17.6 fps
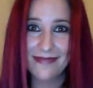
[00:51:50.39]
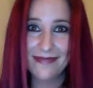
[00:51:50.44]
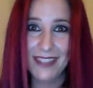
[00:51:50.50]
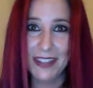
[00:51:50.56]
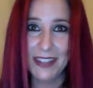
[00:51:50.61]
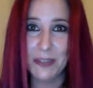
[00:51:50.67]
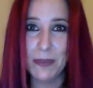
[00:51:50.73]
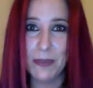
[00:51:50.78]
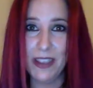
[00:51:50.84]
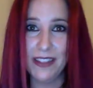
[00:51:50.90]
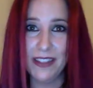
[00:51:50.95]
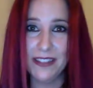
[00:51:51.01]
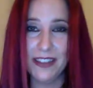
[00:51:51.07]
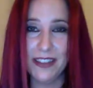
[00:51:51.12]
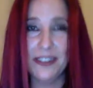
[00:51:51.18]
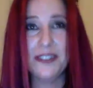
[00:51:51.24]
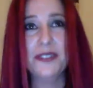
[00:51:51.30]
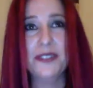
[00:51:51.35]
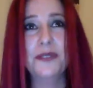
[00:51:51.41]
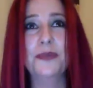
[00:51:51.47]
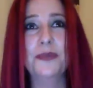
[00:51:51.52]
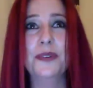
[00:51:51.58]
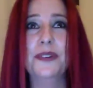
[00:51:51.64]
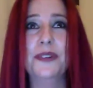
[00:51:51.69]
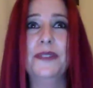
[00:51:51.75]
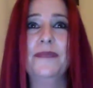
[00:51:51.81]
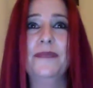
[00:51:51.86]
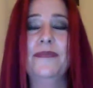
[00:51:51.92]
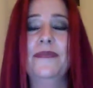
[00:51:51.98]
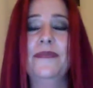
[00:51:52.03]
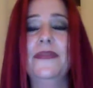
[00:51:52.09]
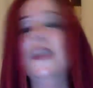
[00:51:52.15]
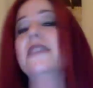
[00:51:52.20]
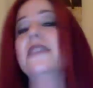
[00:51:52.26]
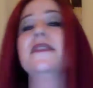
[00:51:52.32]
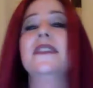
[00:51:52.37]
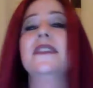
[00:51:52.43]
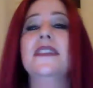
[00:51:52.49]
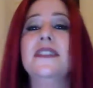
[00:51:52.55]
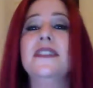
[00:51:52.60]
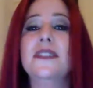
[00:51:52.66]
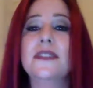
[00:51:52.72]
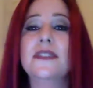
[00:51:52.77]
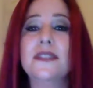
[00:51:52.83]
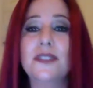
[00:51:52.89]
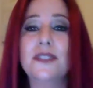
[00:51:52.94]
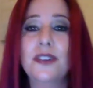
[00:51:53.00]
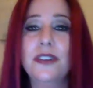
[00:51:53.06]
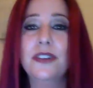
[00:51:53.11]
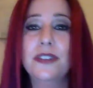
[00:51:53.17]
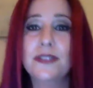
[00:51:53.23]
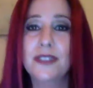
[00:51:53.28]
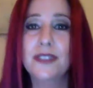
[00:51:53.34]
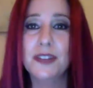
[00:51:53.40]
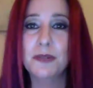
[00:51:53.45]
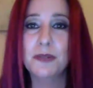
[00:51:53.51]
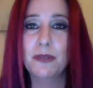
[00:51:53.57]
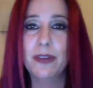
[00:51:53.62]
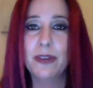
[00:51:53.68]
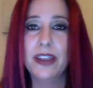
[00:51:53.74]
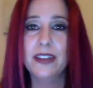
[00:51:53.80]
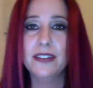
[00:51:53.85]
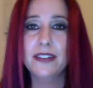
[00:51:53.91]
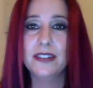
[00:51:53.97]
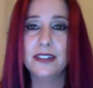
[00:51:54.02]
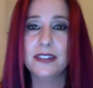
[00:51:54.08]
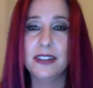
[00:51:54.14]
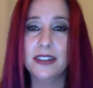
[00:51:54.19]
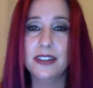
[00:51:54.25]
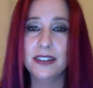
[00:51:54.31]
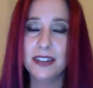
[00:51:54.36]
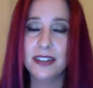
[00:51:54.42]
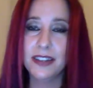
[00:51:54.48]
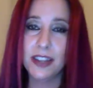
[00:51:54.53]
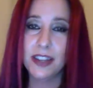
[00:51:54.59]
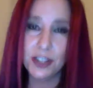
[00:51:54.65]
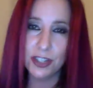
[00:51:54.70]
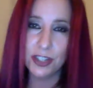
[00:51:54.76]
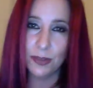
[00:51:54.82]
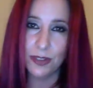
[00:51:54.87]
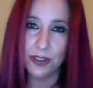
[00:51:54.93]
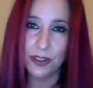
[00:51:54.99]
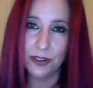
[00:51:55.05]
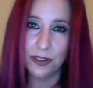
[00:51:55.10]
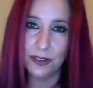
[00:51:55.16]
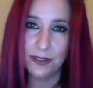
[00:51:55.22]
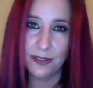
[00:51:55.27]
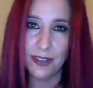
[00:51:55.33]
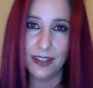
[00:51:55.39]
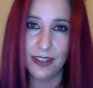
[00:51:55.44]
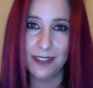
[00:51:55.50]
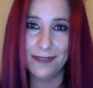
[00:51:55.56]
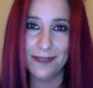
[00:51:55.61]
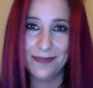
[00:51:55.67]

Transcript: expands out into the world. That's the ideal scenario. So that's where we're headed tonight. Connects you with your divine.